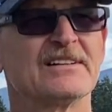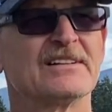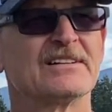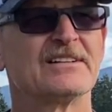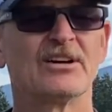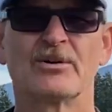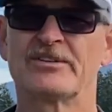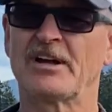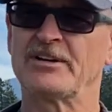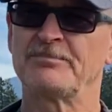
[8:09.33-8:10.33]
you know, it was
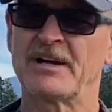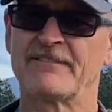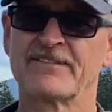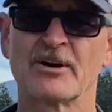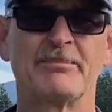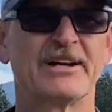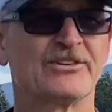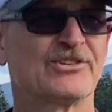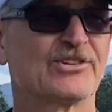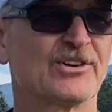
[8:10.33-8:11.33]
a very big
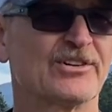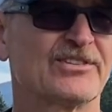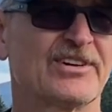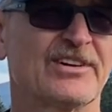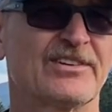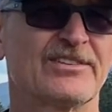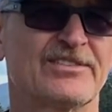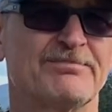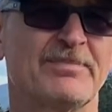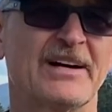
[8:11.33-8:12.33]
church,
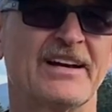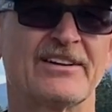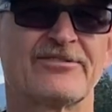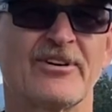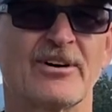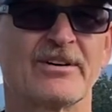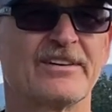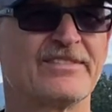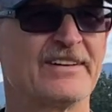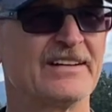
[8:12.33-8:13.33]
but as far
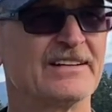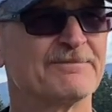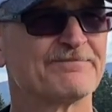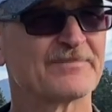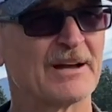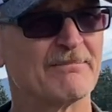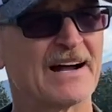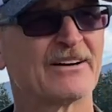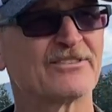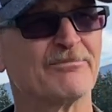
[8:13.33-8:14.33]
as the
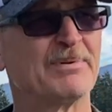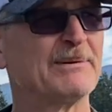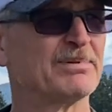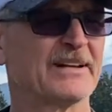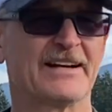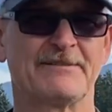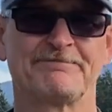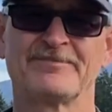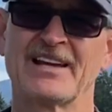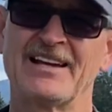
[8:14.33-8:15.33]
amount of people in it,
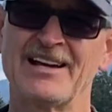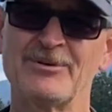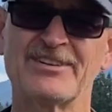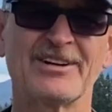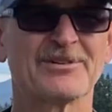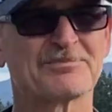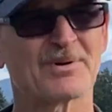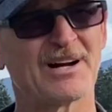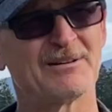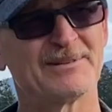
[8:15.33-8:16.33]
I would say it was
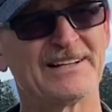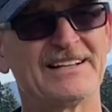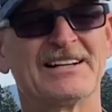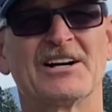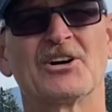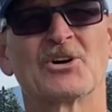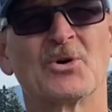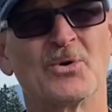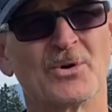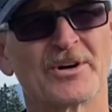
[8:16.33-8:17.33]
probably a
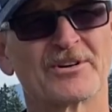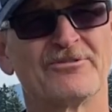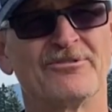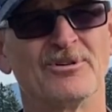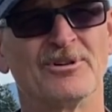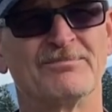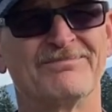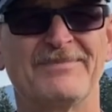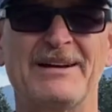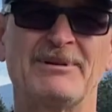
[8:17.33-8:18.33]
quarter full,
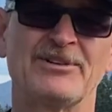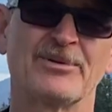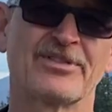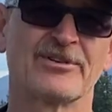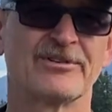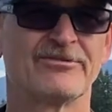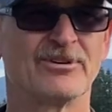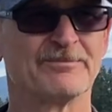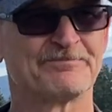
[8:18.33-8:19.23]
maybe to a third full.